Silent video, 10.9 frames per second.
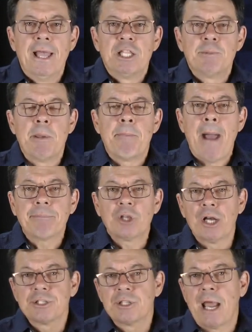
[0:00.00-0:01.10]
To be
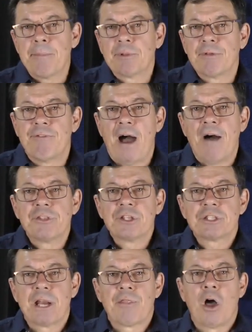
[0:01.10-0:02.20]
baptized in the name of the Father, the
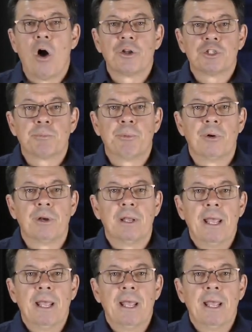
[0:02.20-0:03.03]
Son, and the Holy Spirit